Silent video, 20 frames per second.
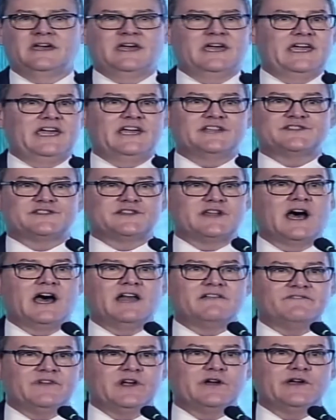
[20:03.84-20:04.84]
It's
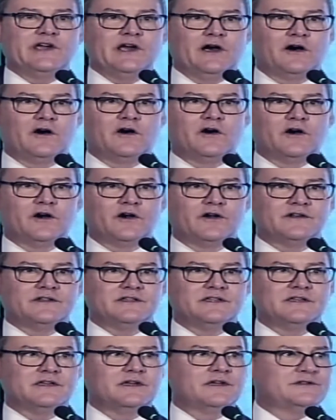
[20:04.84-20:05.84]
not very hard
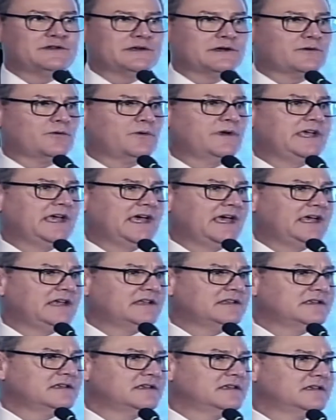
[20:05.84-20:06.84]
to
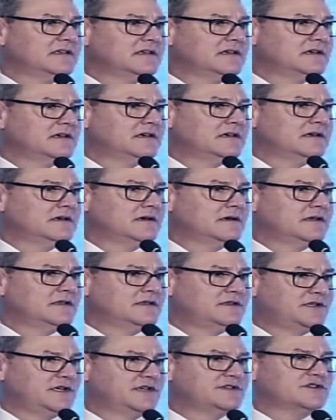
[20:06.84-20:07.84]
create
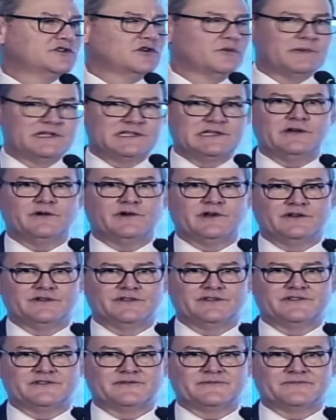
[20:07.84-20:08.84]
digital
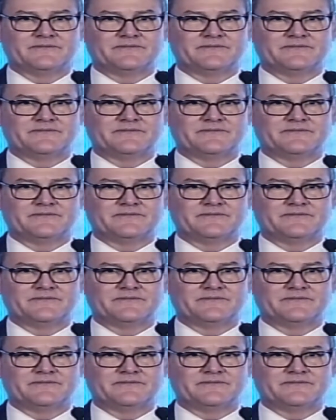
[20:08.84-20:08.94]
materials.